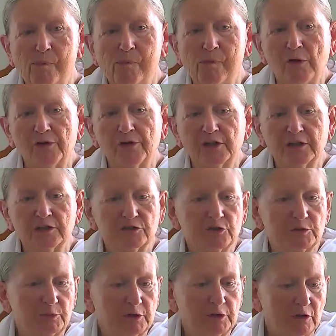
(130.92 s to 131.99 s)
there gets to
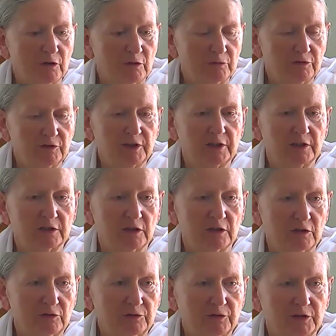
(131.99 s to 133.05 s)
be conflict
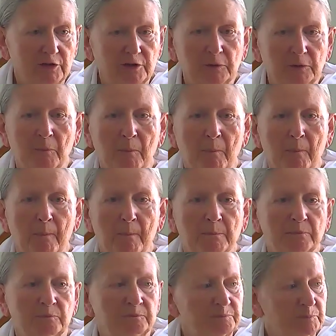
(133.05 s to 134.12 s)
over
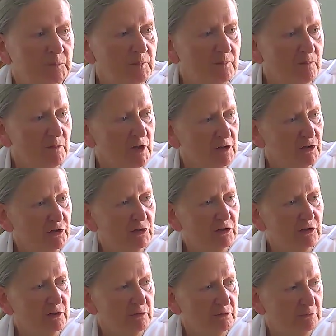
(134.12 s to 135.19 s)

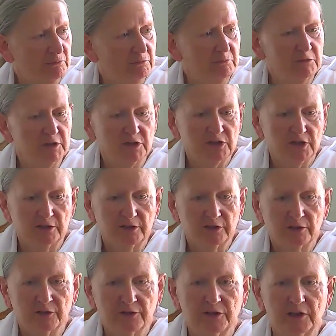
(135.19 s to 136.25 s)
certain
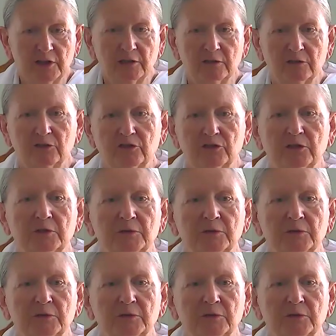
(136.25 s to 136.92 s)
material things